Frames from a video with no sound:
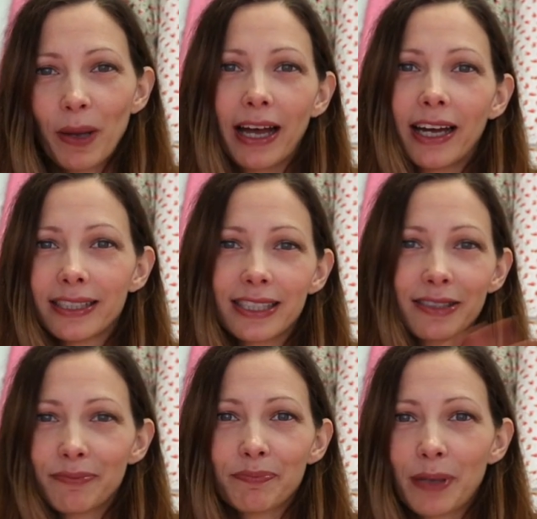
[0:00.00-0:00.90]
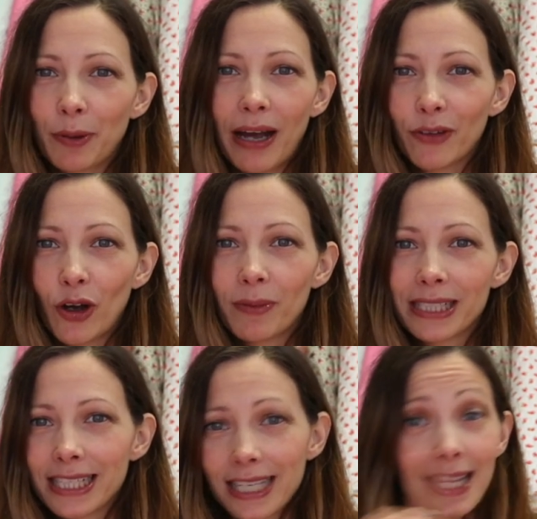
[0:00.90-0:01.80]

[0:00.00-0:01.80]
and people haven't commented,